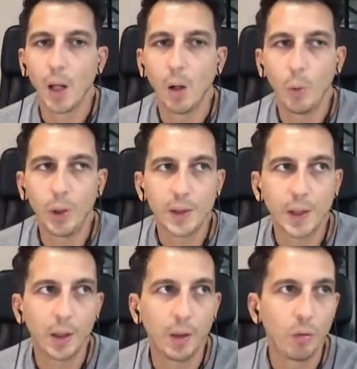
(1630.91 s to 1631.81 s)
we
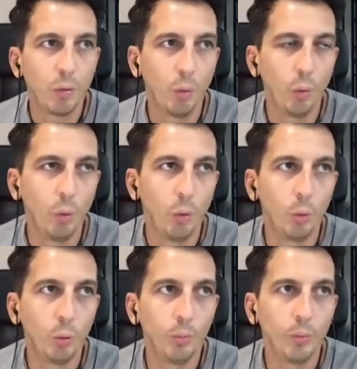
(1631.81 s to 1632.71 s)
decided
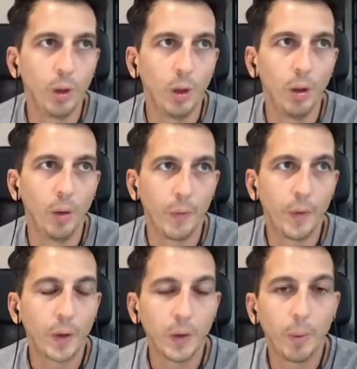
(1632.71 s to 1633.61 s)
to
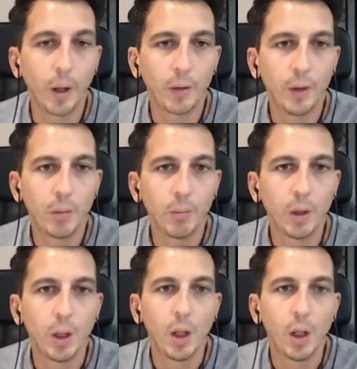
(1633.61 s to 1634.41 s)
revert the paradigm